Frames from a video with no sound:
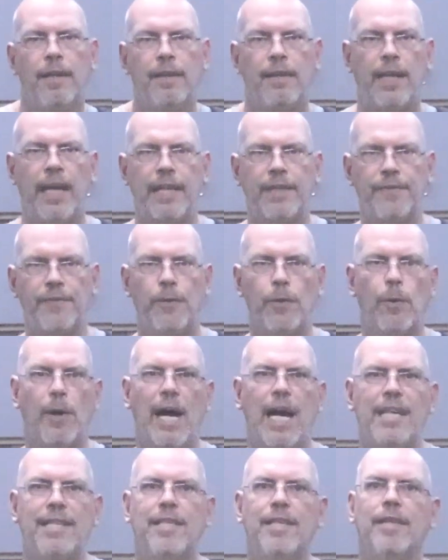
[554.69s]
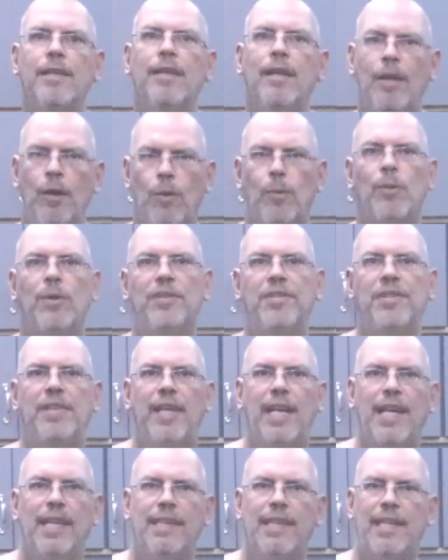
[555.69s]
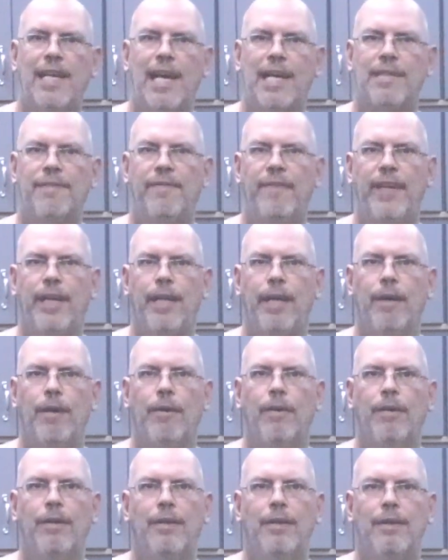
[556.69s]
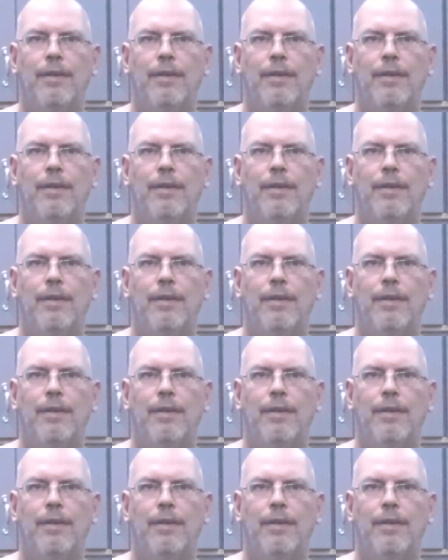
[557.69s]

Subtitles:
Thanks for watching. We'll see you on the next video.